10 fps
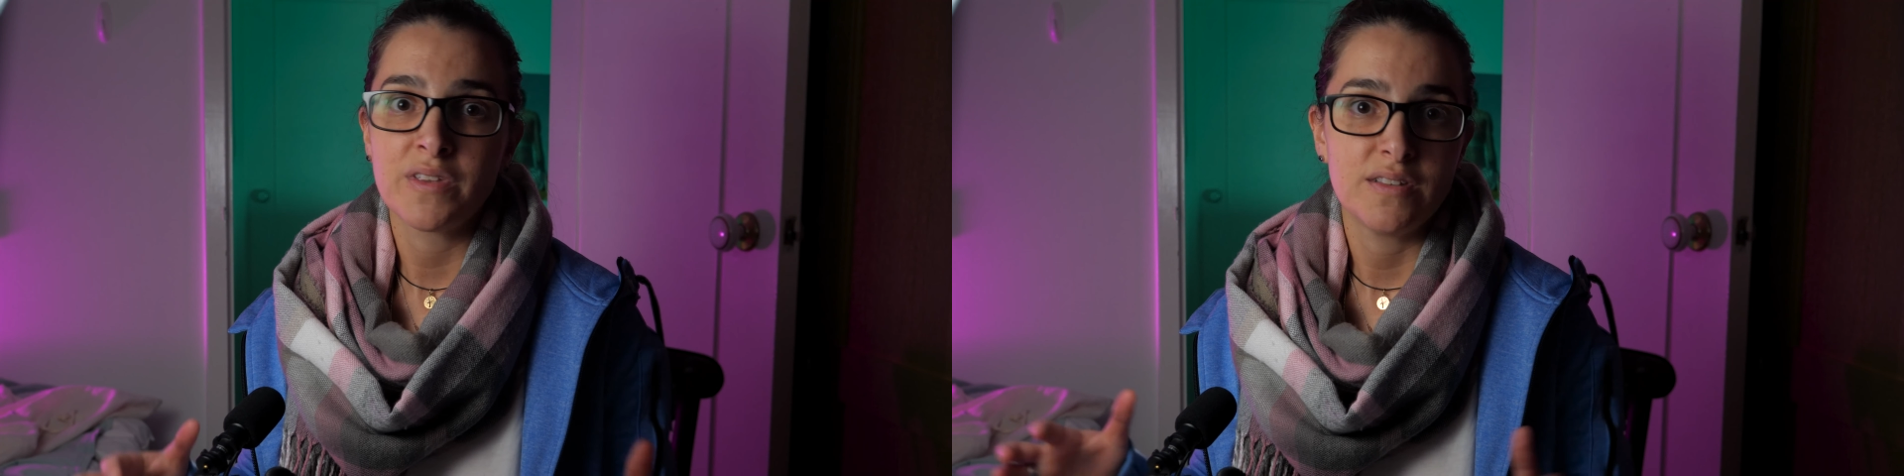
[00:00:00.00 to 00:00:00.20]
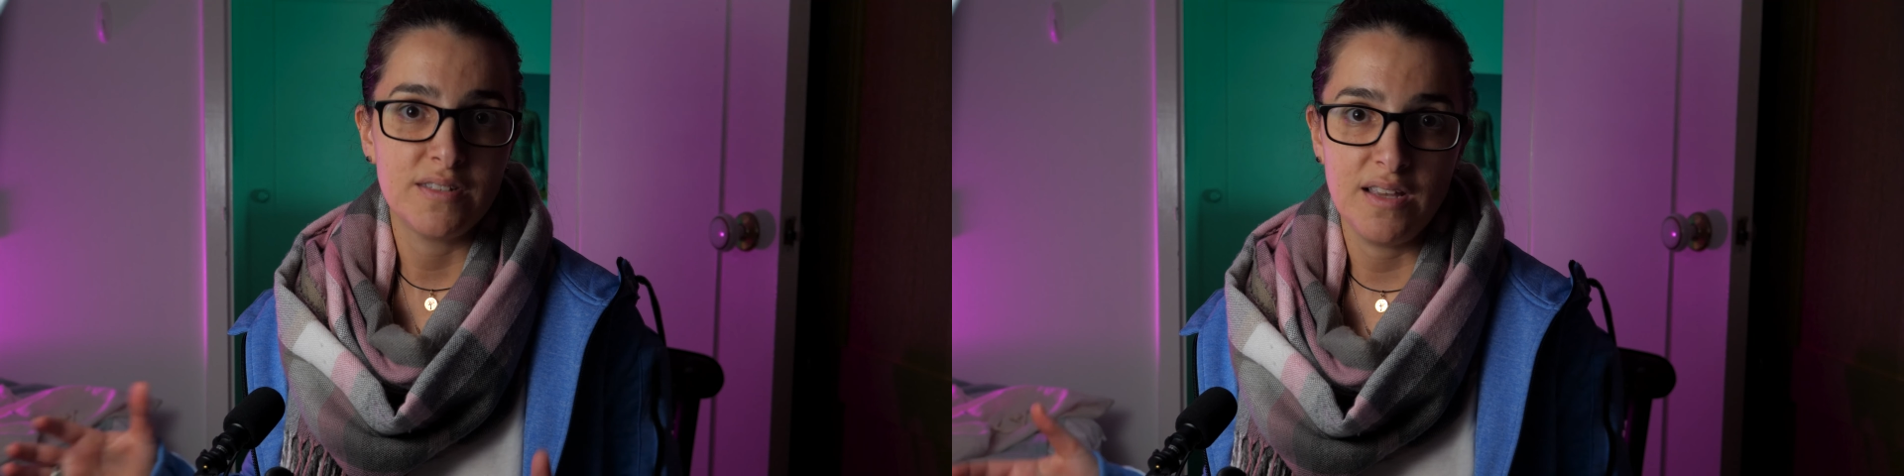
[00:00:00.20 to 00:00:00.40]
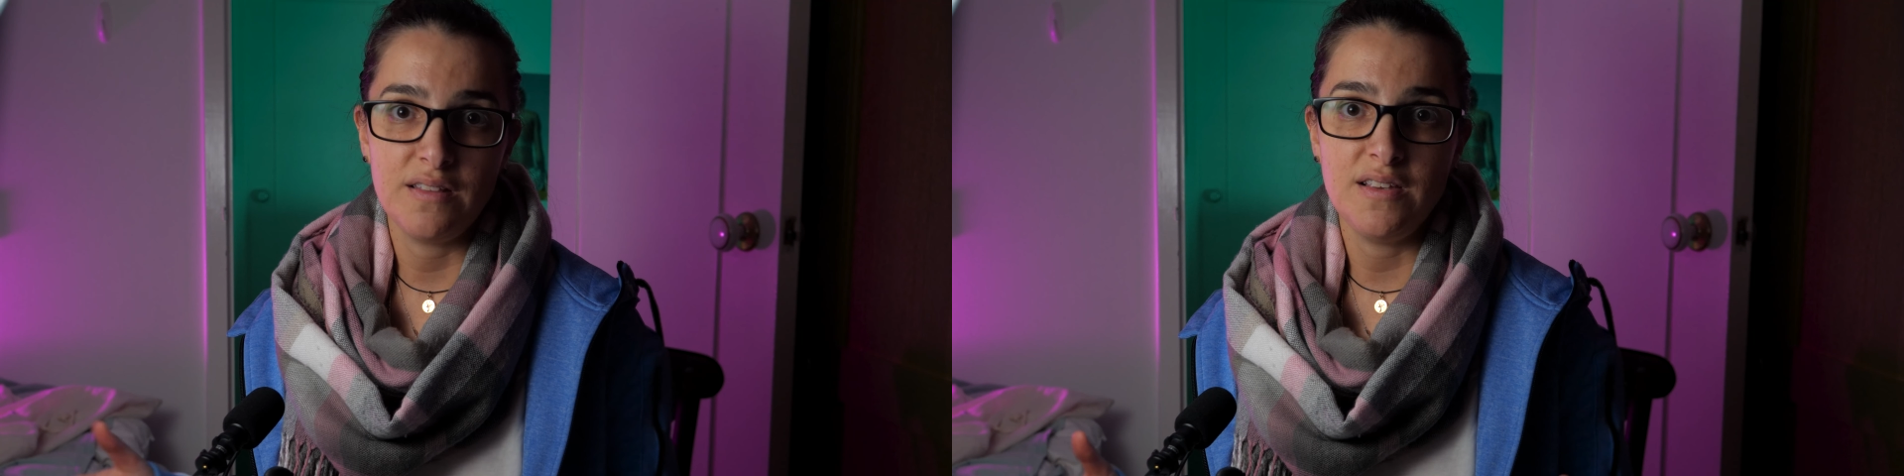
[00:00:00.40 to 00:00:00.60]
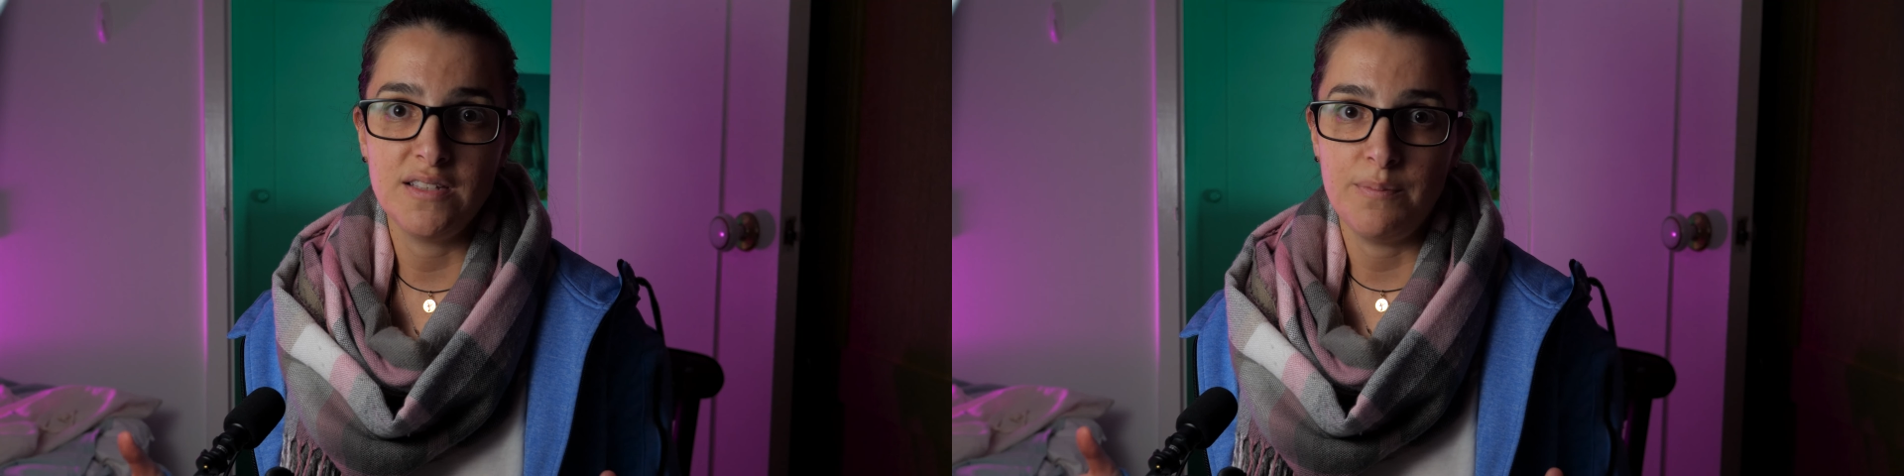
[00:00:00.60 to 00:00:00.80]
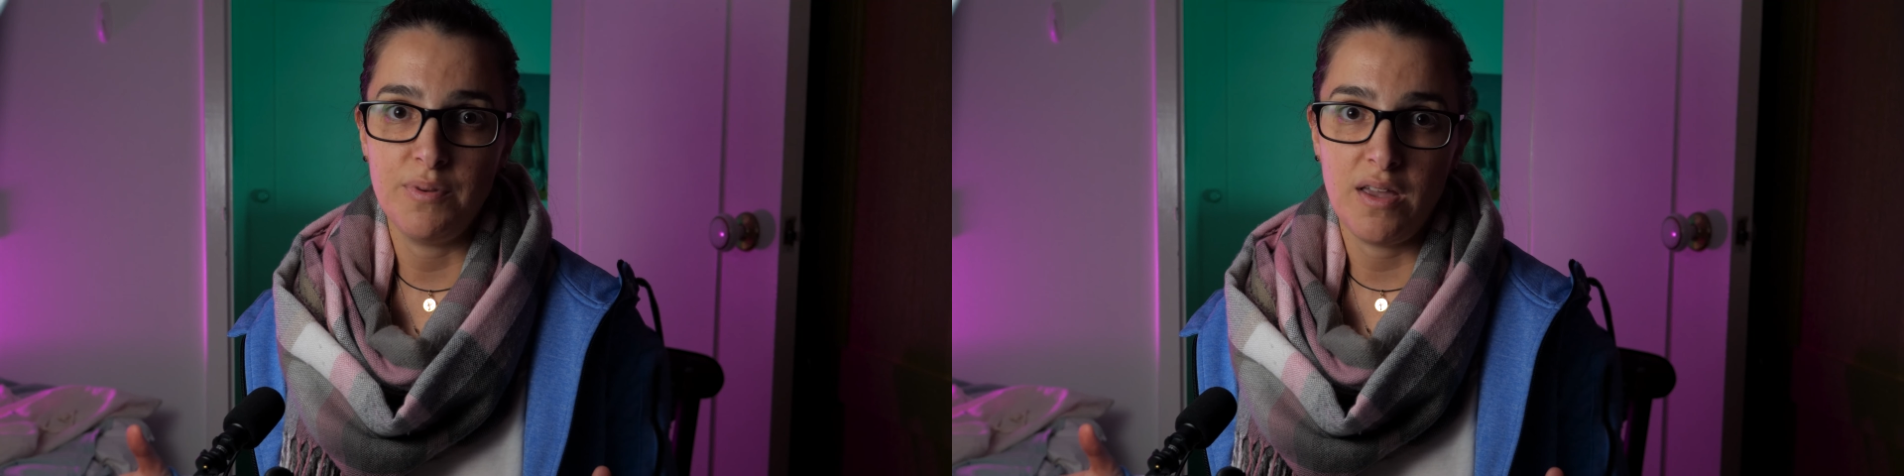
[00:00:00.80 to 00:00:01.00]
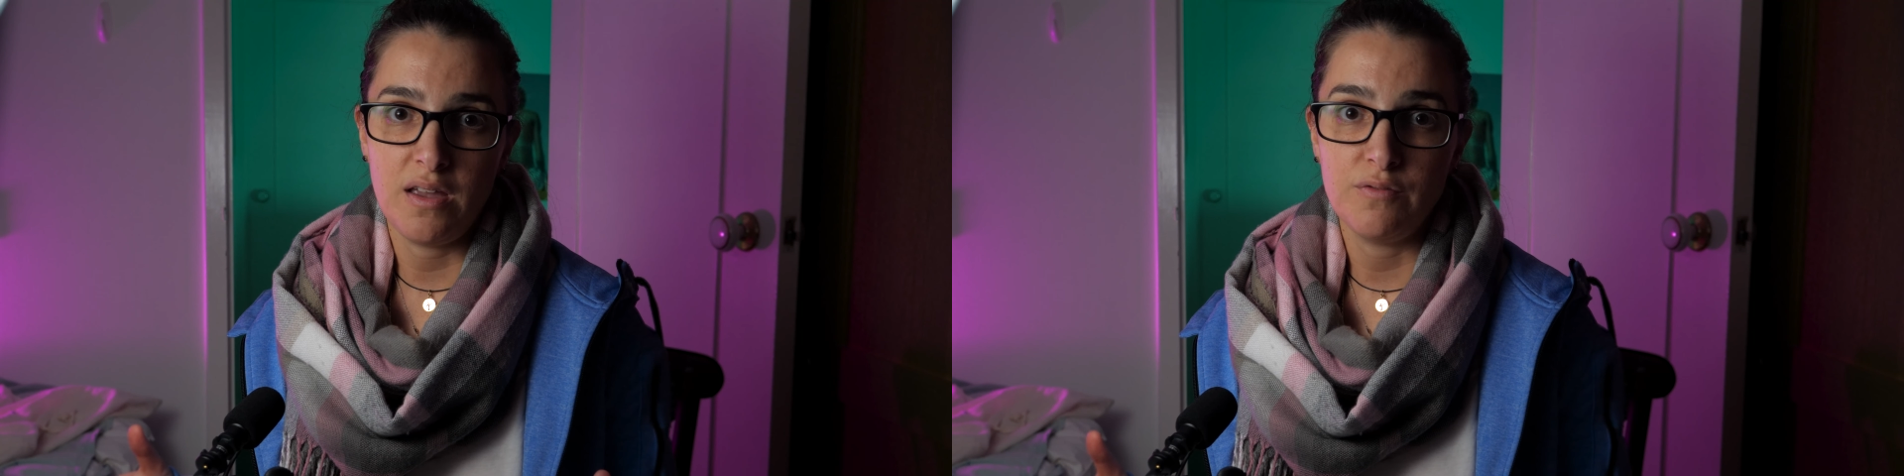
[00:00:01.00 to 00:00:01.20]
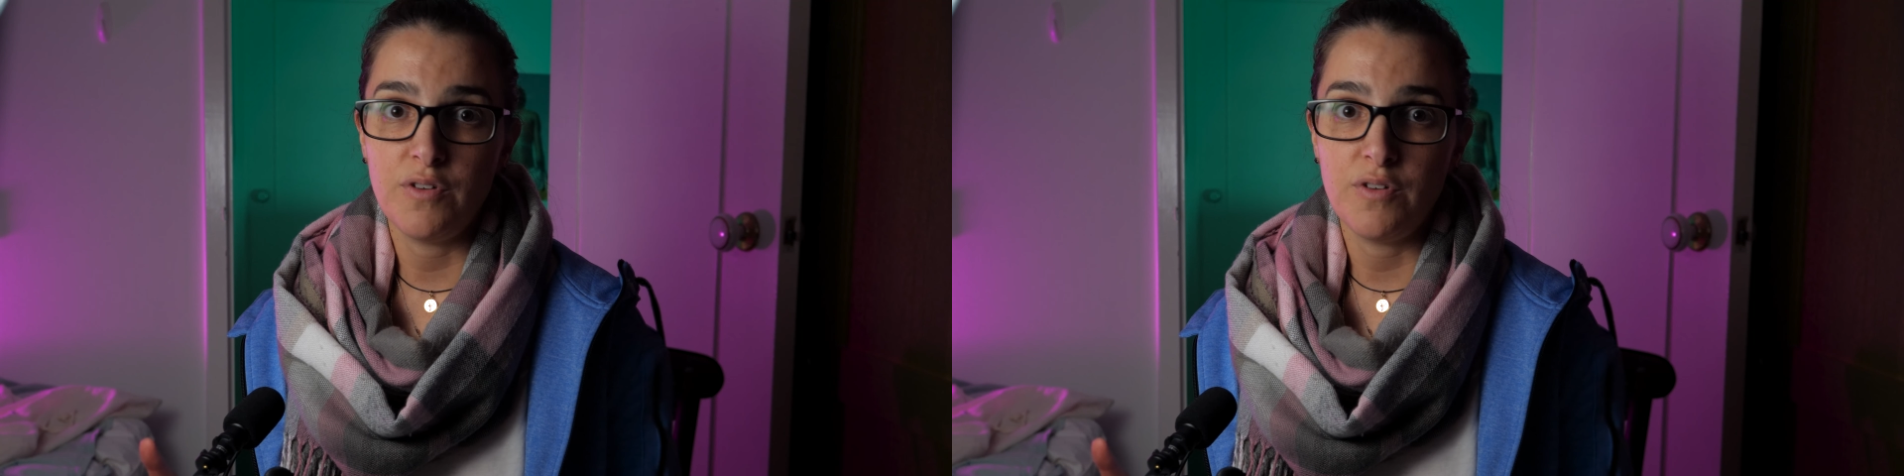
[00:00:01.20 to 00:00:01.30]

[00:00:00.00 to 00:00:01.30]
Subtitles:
sync these up again